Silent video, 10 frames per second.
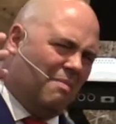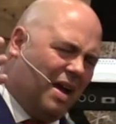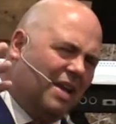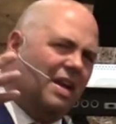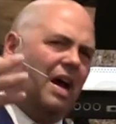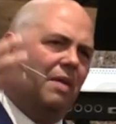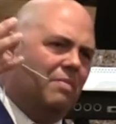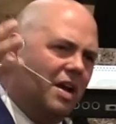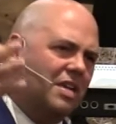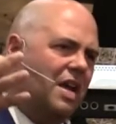my
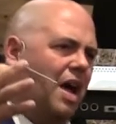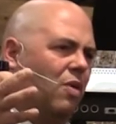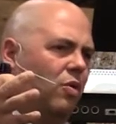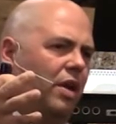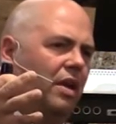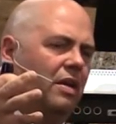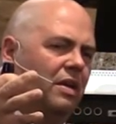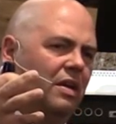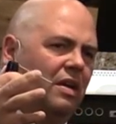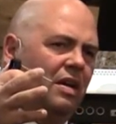Yahweh.
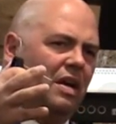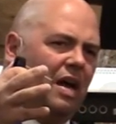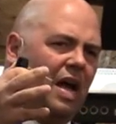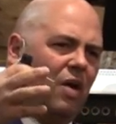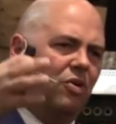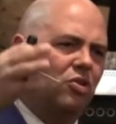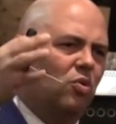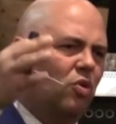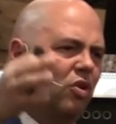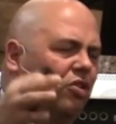How in the
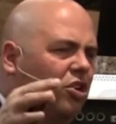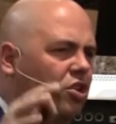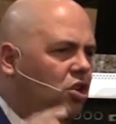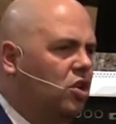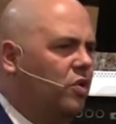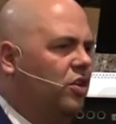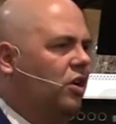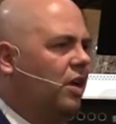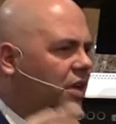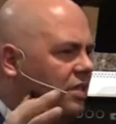world could you, in your
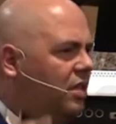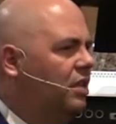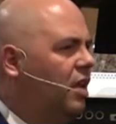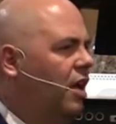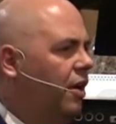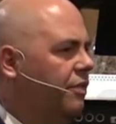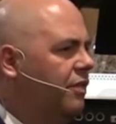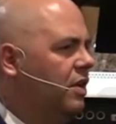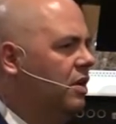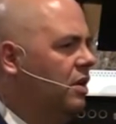chesed love
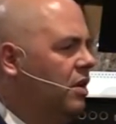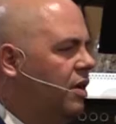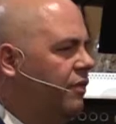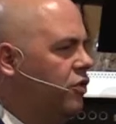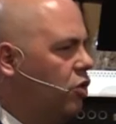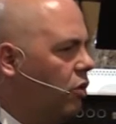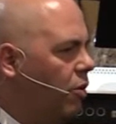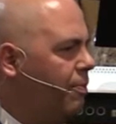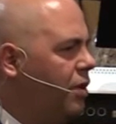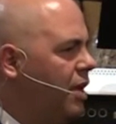for your
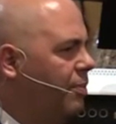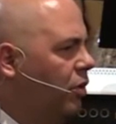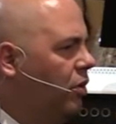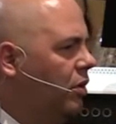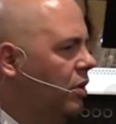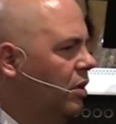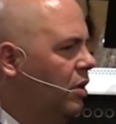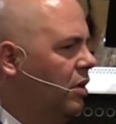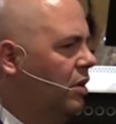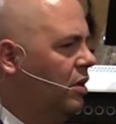own people,
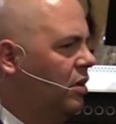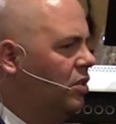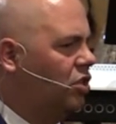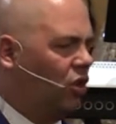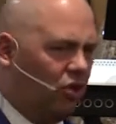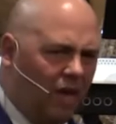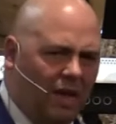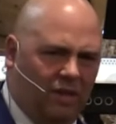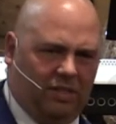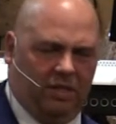turn
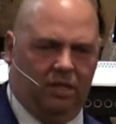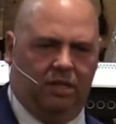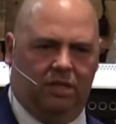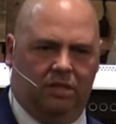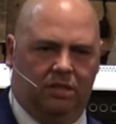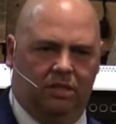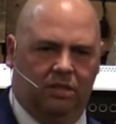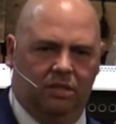on us like this?